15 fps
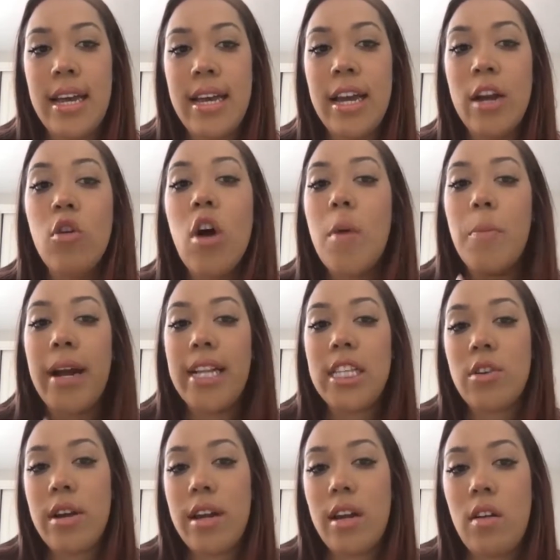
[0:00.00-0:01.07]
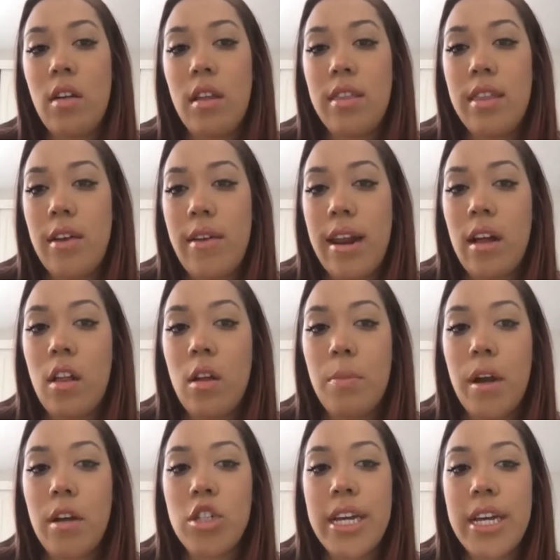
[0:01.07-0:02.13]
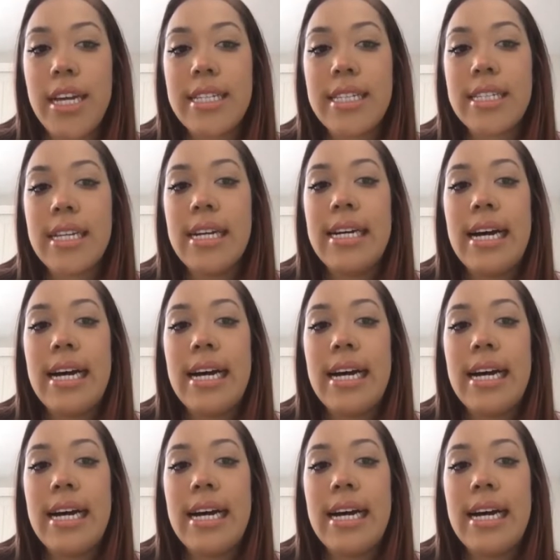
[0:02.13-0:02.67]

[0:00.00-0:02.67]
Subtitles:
incorporates critical theoretical approaches,